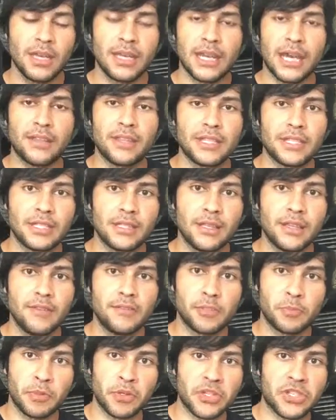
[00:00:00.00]
Now this
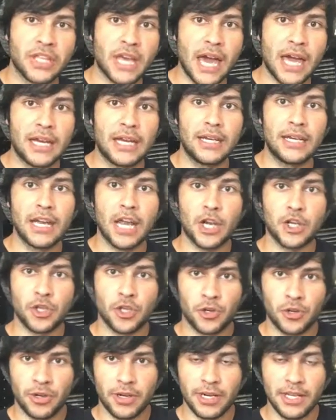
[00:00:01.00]
leaves Poseidon and
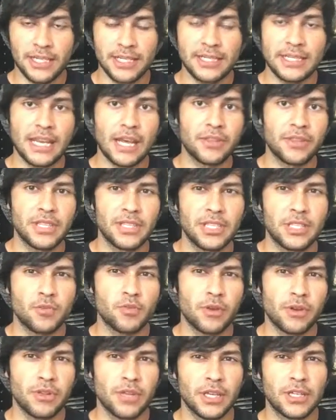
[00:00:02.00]
Uranus. Now this is
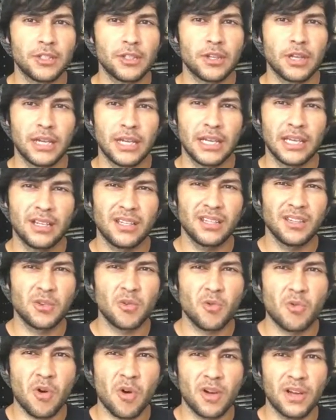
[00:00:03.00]
where things are going to get a
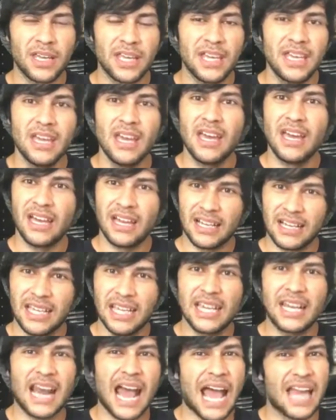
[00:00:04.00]
little wonky.
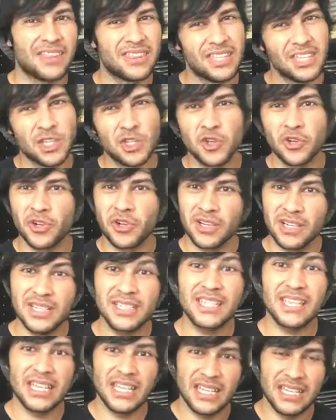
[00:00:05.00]
Again, I think
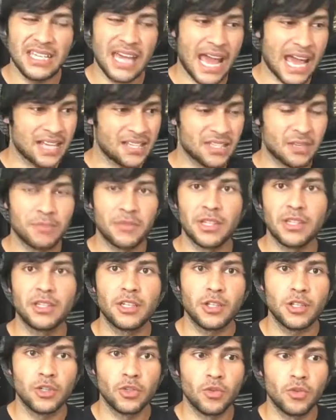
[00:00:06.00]
Uranus, it has something
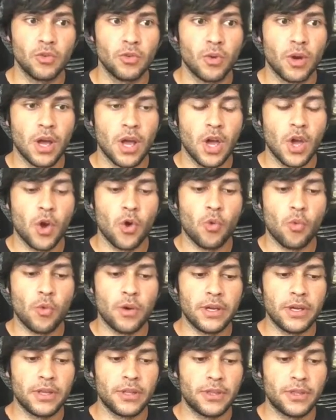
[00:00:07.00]
to do
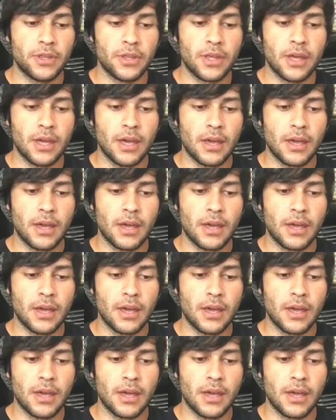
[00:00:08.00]
with